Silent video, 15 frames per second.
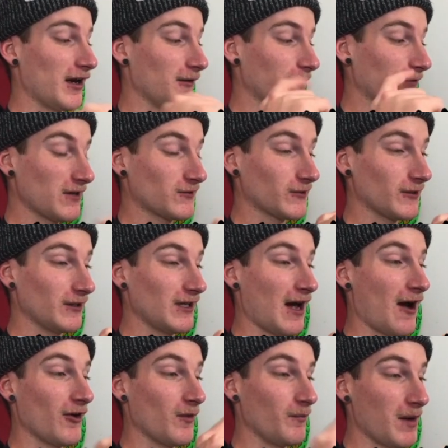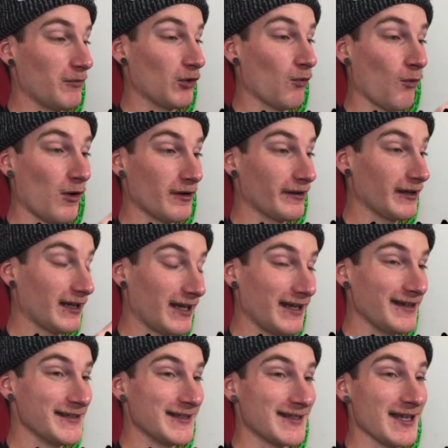And eventually, I remember one of the
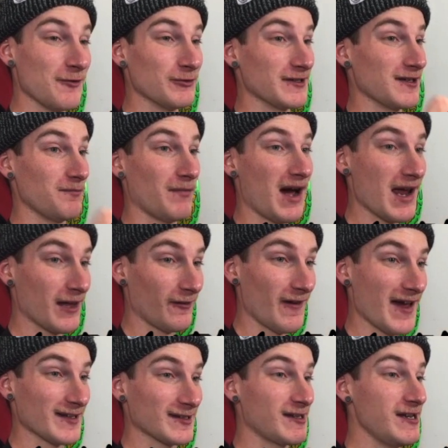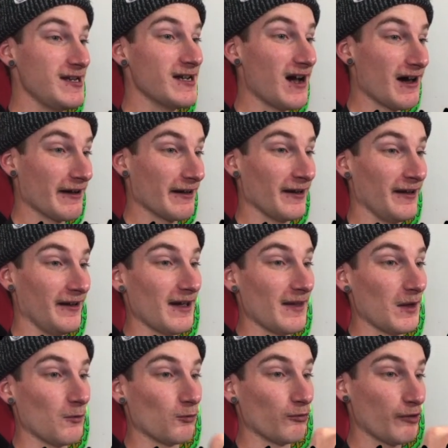kids that was in my class, he got it. And
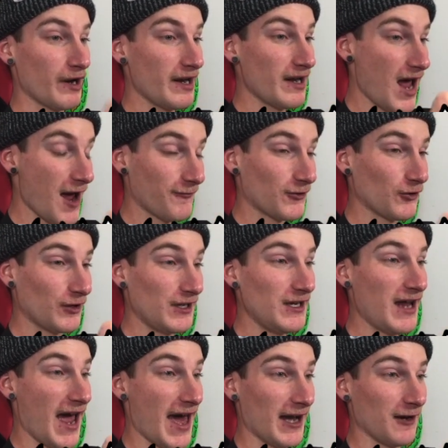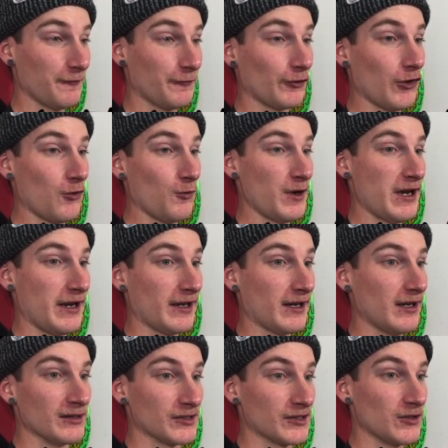then right after he had it for a week,
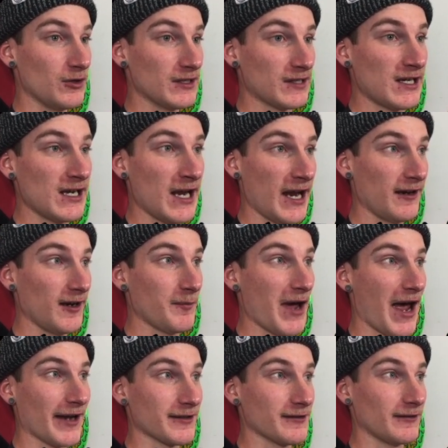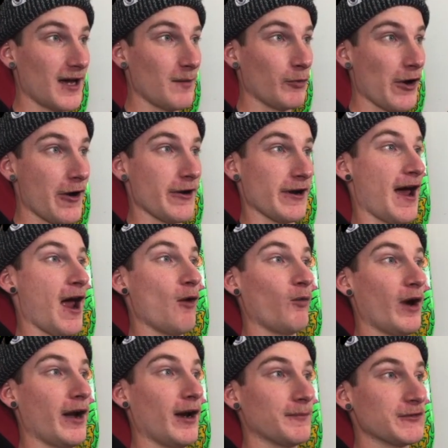as soon as he handed it back to the librarian, I
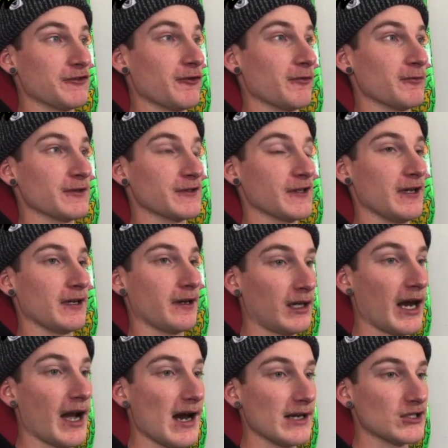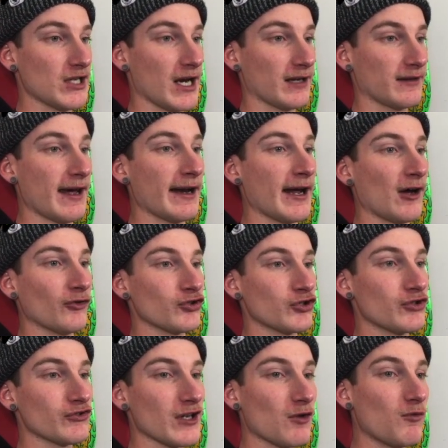went up to her and was like, can I check that out? And
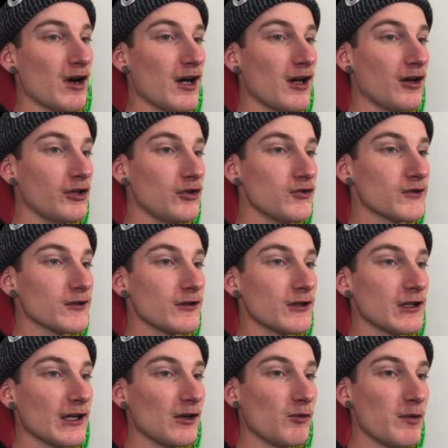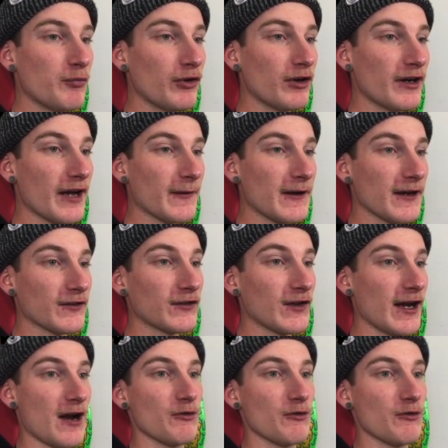she was like, well, usually like we put it out the next day.